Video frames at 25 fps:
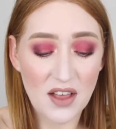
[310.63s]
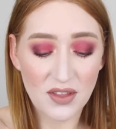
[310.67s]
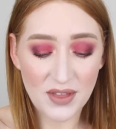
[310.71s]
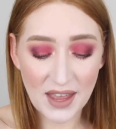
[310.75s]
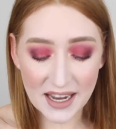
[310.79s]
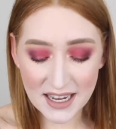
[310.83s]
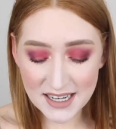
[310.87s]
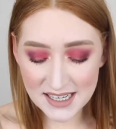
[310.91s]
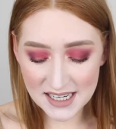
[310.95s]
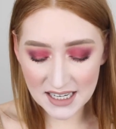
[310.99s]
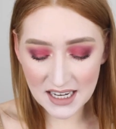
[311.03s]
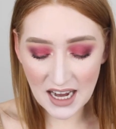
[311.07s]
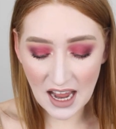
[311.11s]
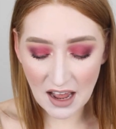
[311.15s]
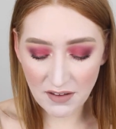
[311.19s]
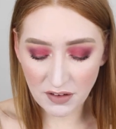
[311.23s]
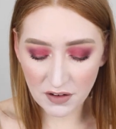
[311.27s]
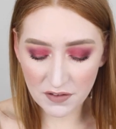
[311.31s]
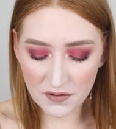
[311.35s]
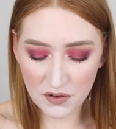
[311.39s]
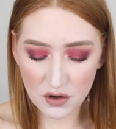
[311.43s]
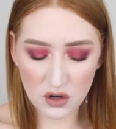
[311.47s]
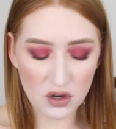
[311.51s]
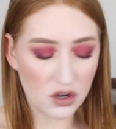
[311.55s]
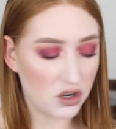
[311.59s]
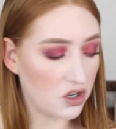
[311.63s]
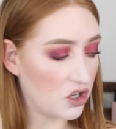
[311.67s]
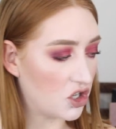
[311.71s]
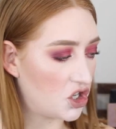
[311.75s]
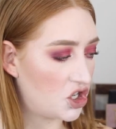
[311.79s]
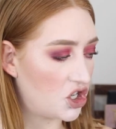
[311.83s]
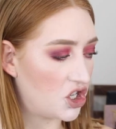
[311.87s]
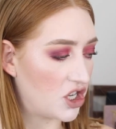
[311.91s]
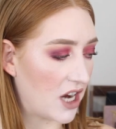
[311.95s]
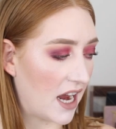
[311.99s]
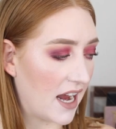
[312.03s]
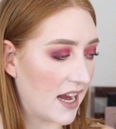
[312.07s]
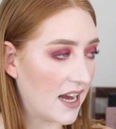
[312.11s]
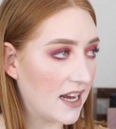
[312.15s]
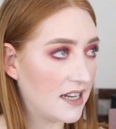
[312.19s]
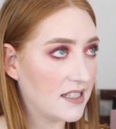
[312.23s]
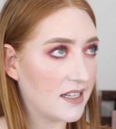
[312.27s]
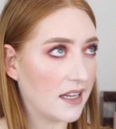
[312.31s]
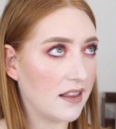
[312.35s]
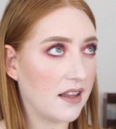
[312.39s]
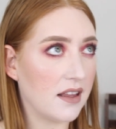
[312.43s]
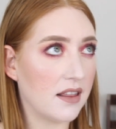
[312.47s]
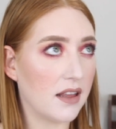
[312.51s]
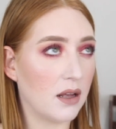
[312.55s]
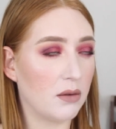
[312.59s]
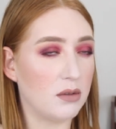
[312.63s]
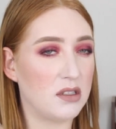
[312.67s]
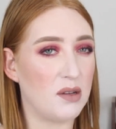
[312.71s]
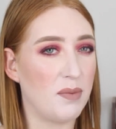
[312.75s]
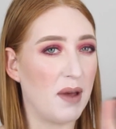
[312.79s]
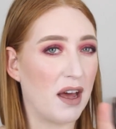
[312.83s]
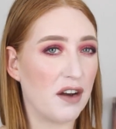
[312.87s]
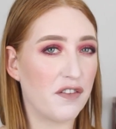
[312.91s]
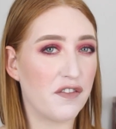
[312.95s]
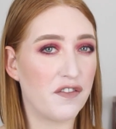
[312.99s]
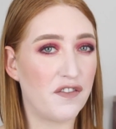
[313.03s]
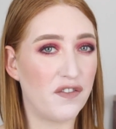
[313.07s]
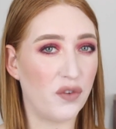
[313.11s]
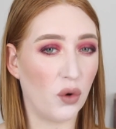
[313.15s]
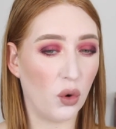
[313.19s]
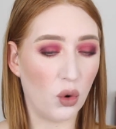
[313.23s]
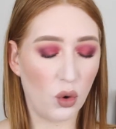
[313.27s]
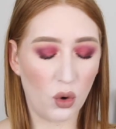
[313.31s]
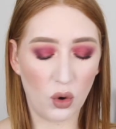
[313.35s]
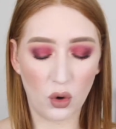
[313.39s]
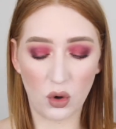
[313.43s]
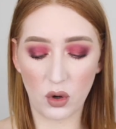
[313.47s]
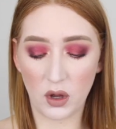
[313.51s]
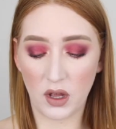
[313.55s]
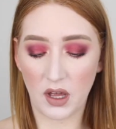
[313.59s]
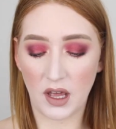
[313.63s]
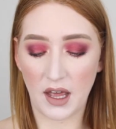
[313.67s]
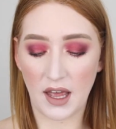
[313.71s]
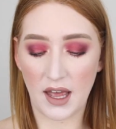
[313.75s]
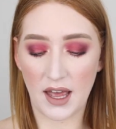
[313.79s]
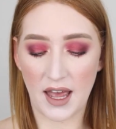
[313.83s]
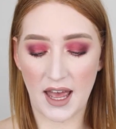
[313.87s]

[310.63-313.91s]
They did have a few shades. I think there was about 4,